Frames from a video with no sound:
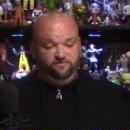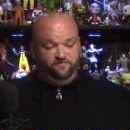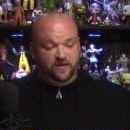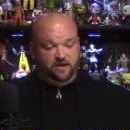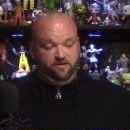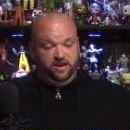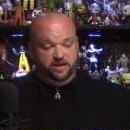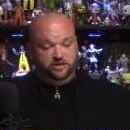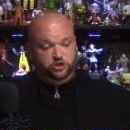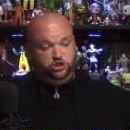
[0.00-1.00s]

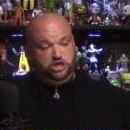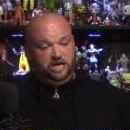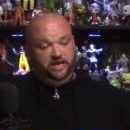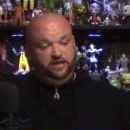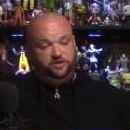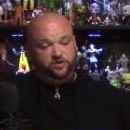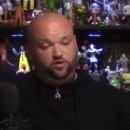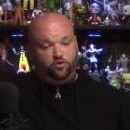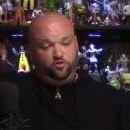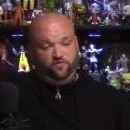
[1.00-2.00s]
very giant,
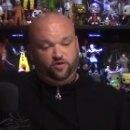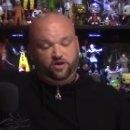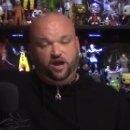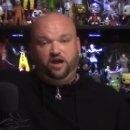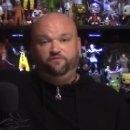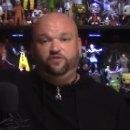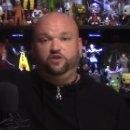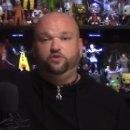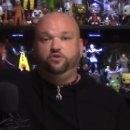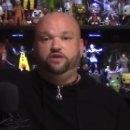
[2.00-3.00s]

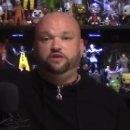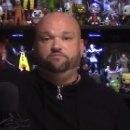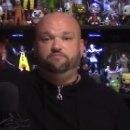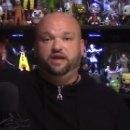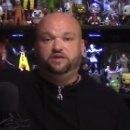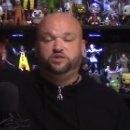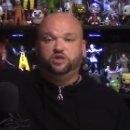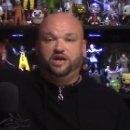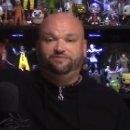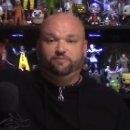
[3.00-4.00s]
over-convoluted mess
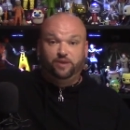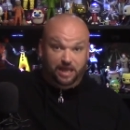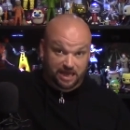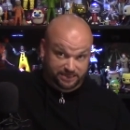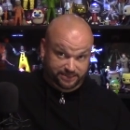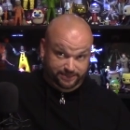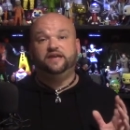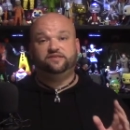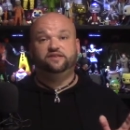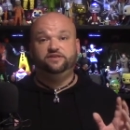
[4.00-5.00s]
of a plot.
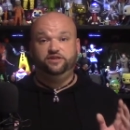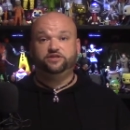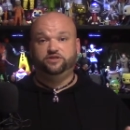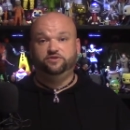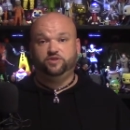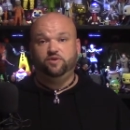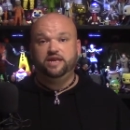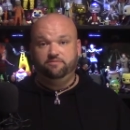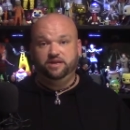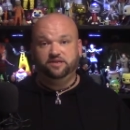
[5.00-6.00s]
That's an additional
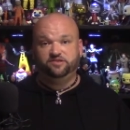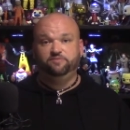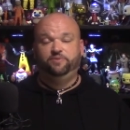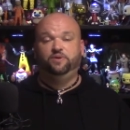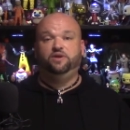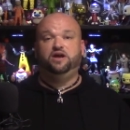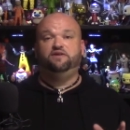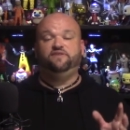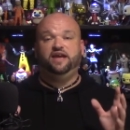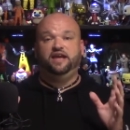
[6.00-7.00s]
twenty minutes to pull
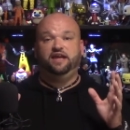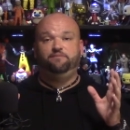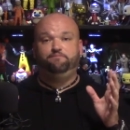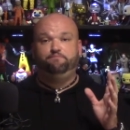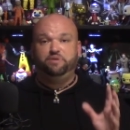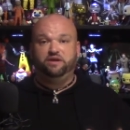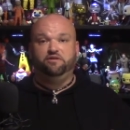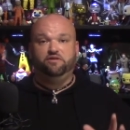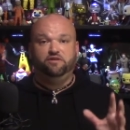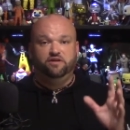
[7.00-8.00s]
off a
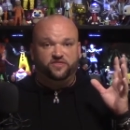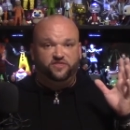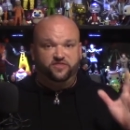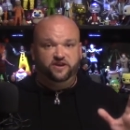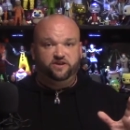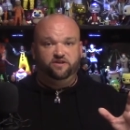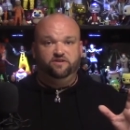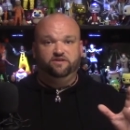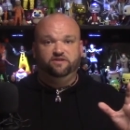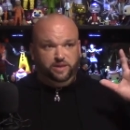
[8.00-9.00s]
bigger,
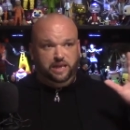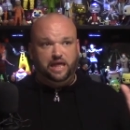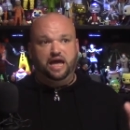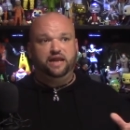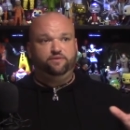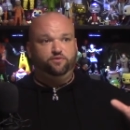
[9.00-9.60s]
thicker plot